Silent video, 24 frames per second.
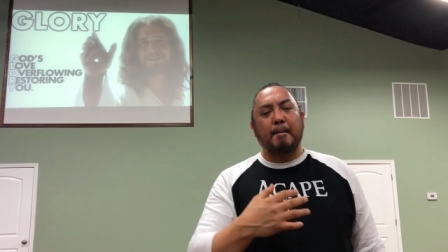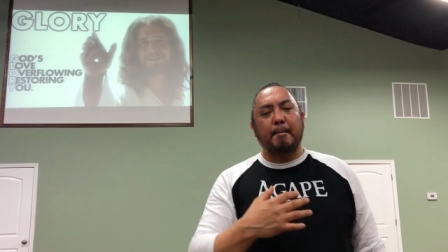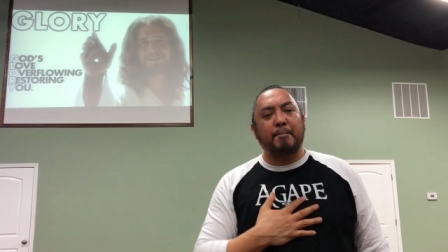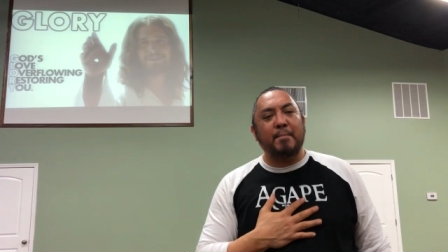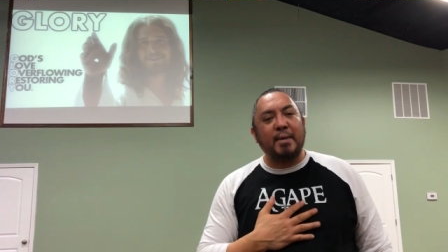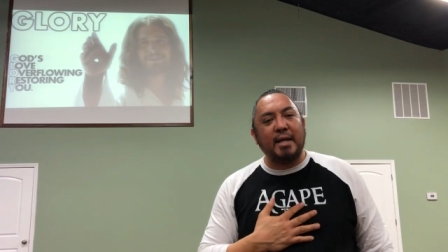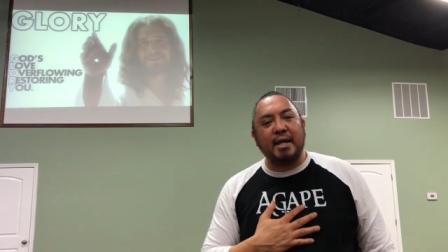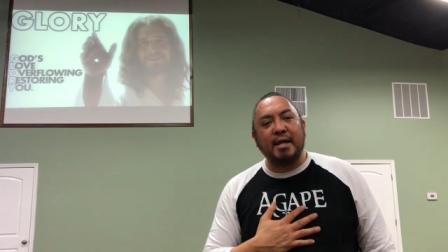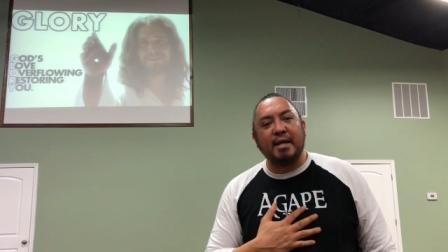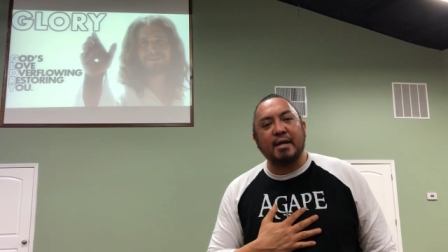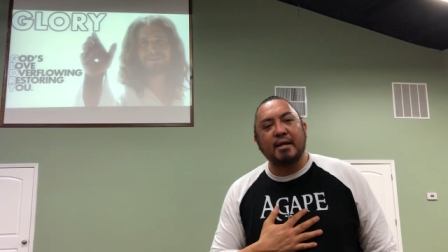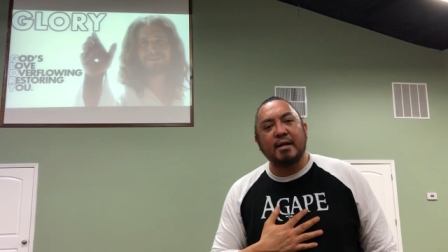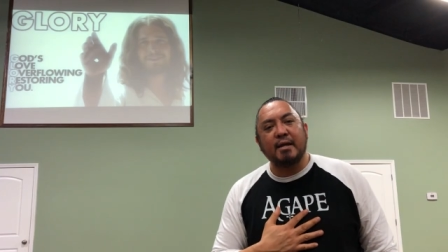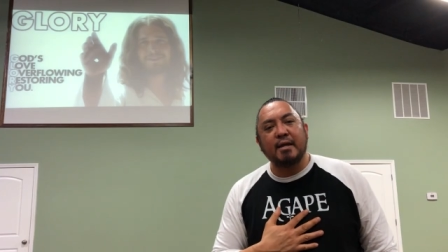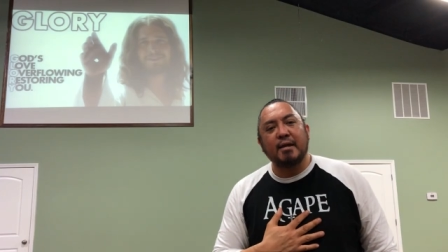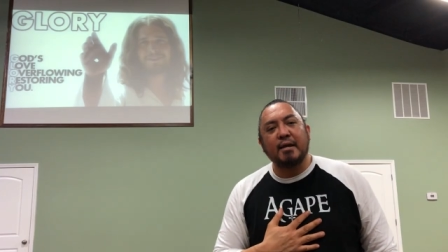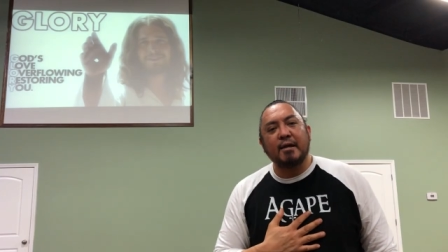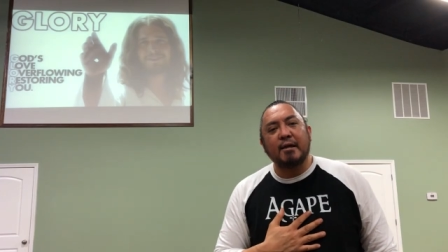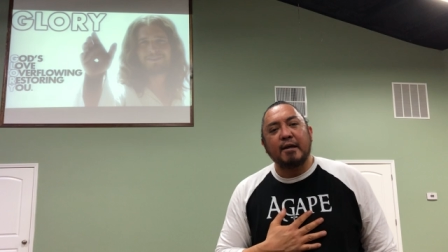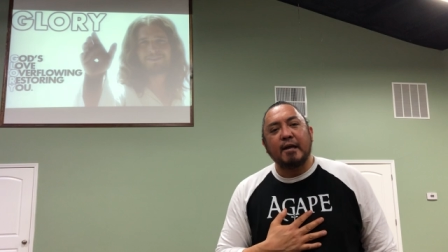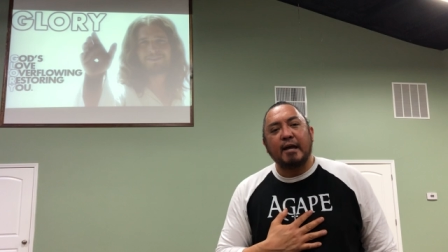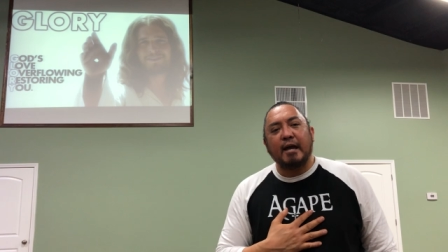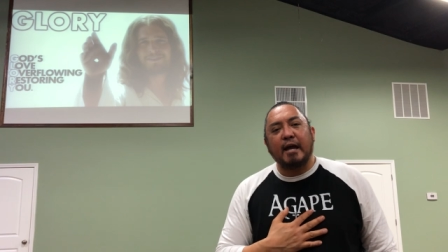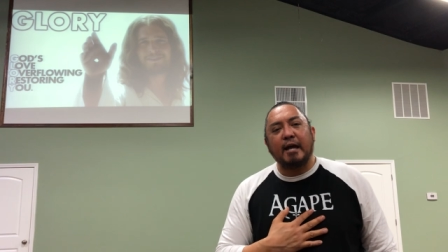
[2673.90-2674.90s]
me.
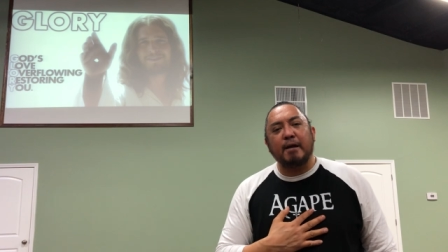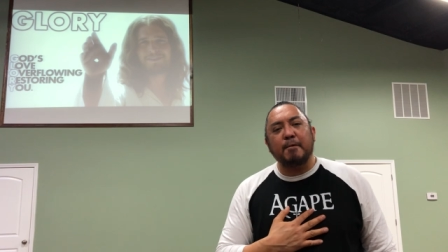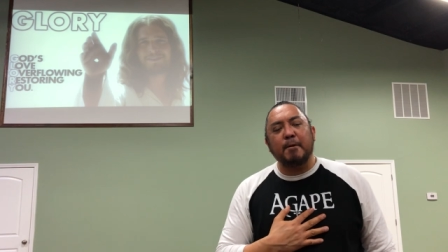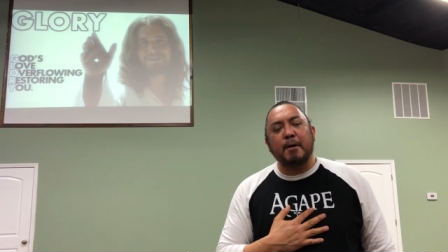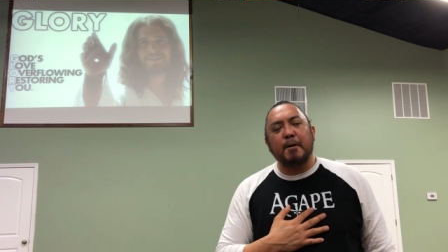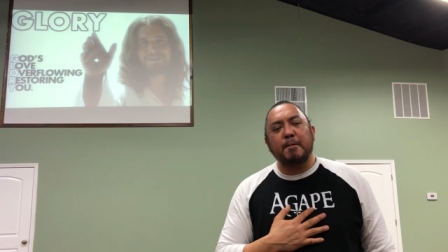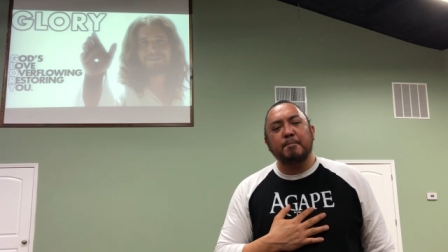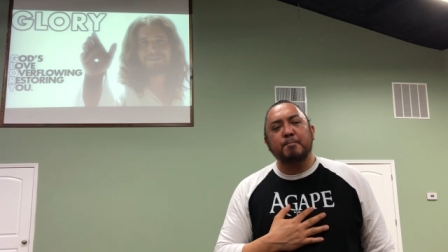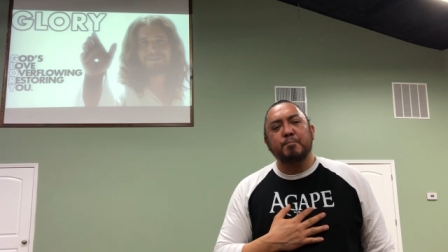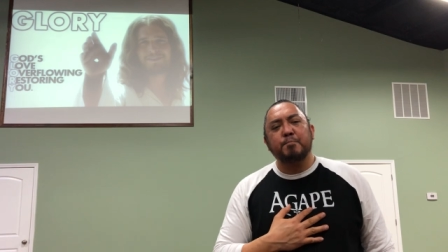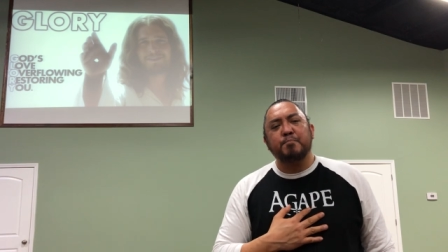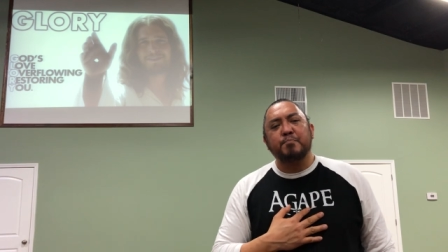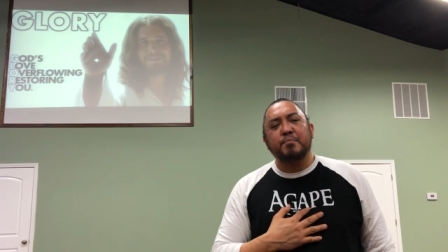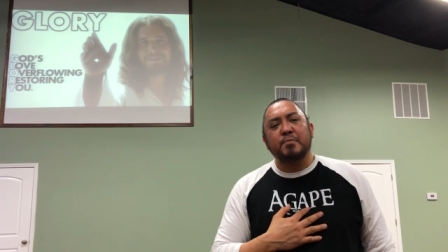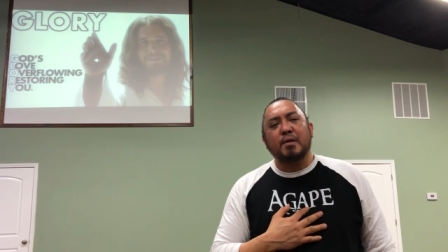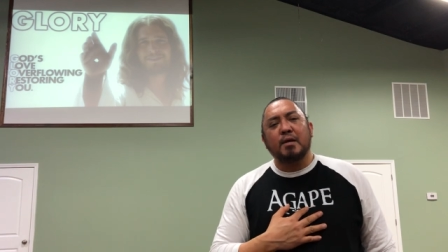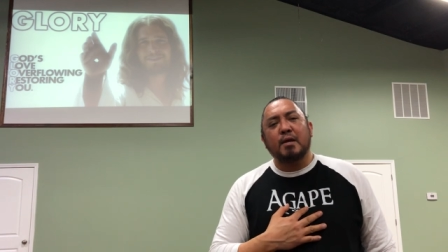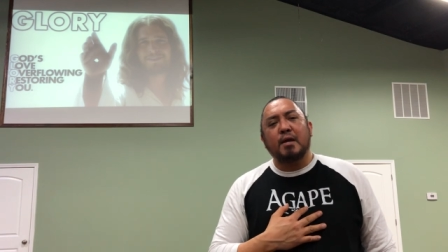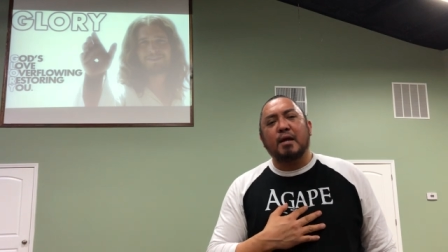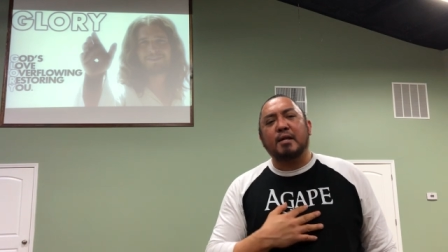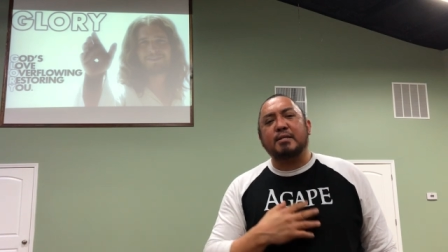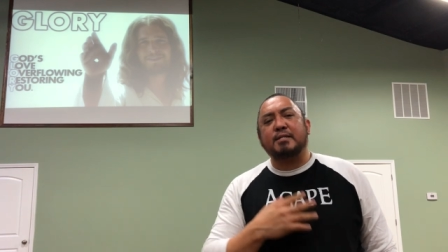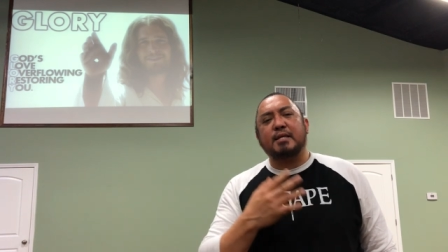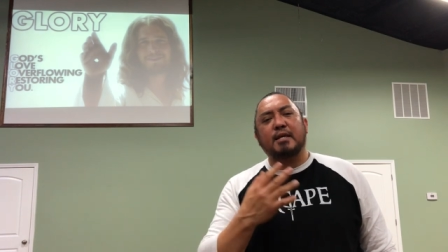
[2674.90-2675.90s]
Amen.
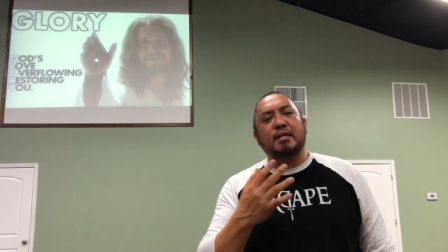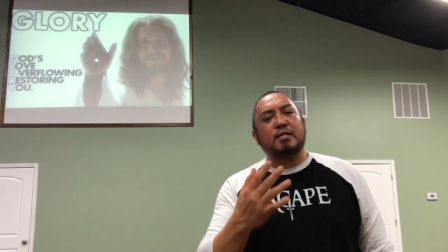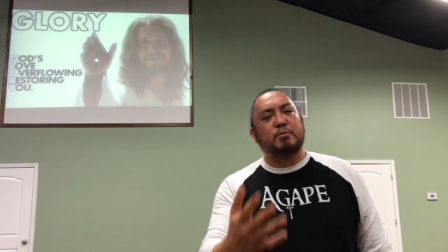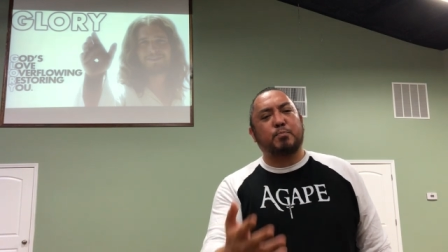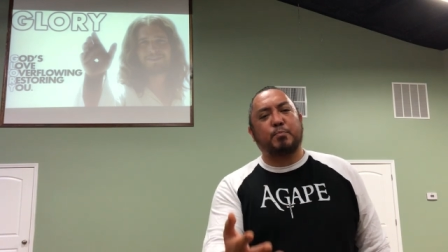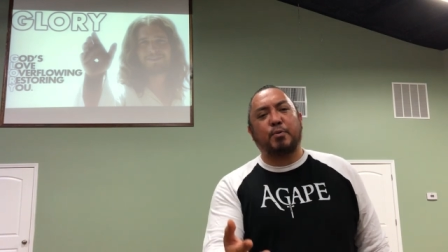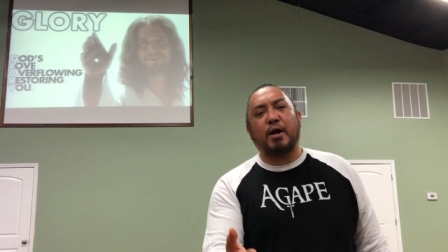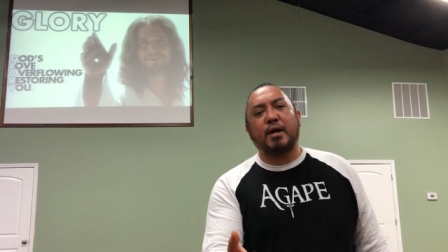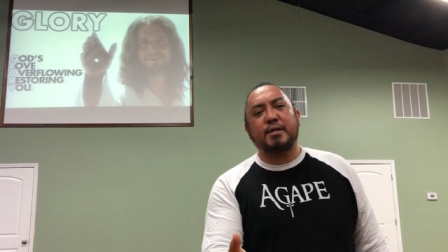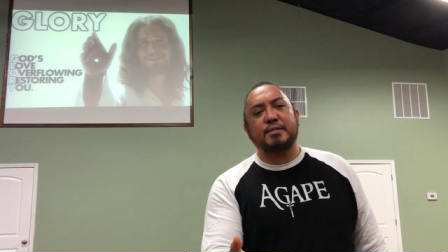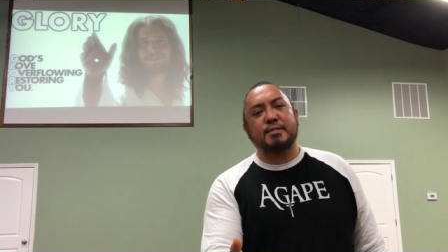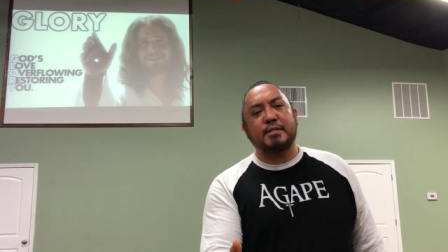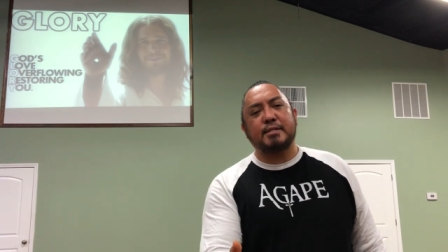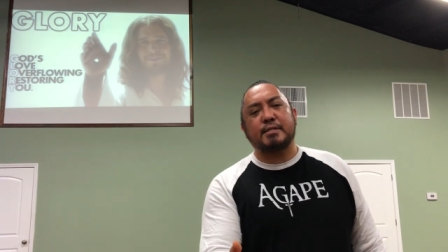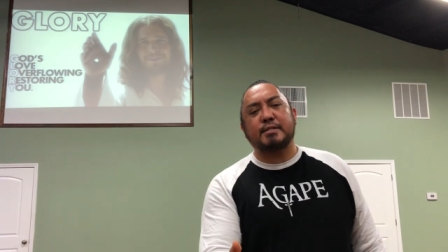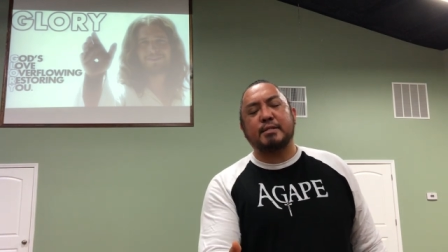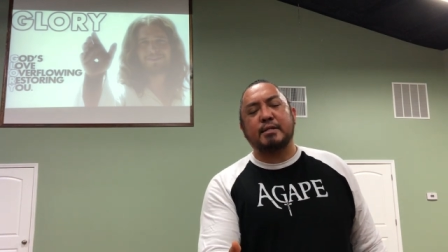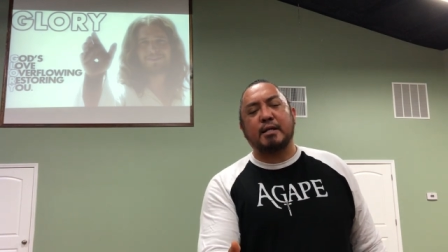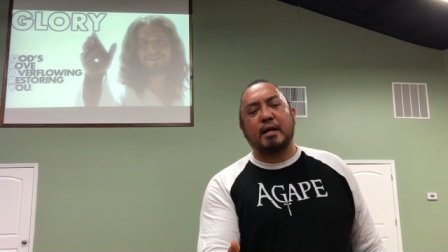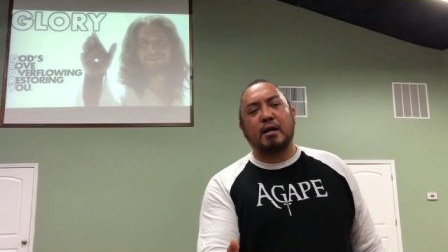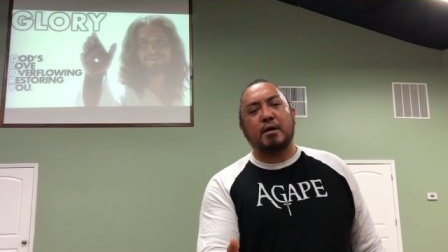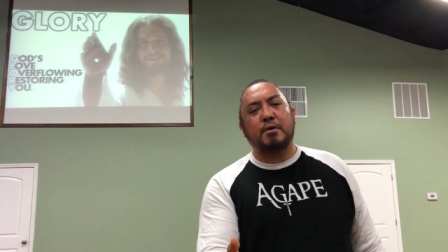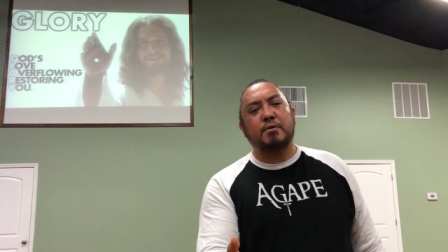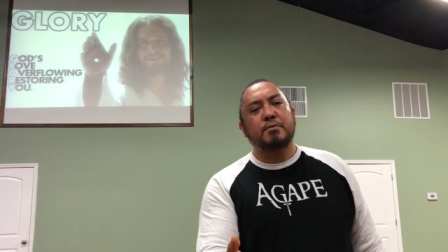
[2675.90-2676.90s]
It's His presence
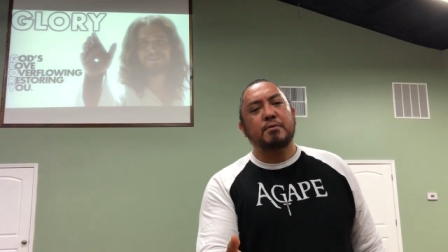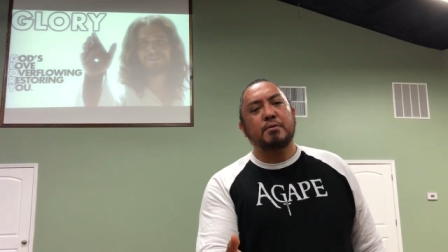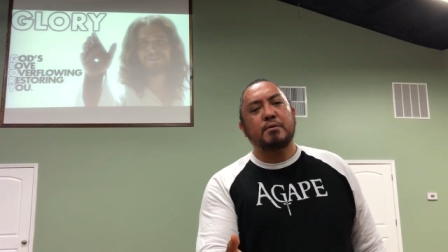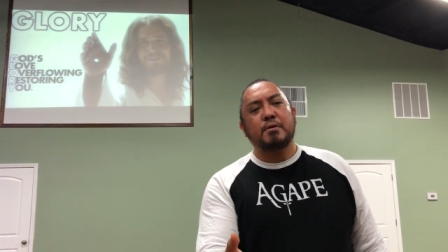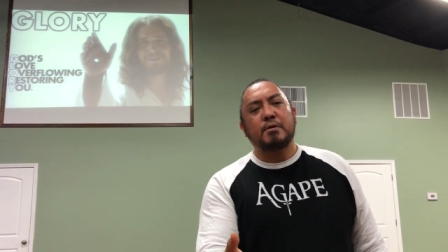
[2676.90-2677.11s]
now.